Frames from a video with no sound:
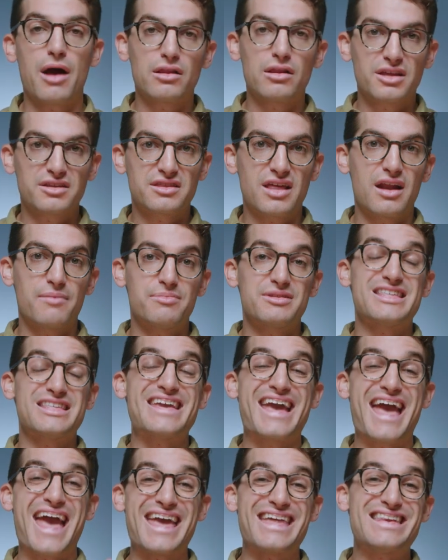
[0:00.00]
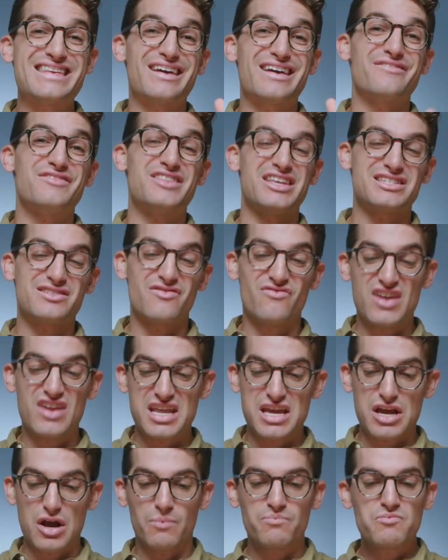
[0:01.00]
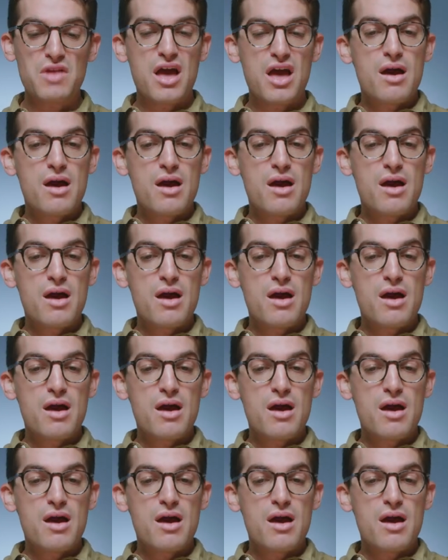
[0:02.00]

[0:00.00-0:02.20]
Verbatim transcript: I'll link that up at the end of this video.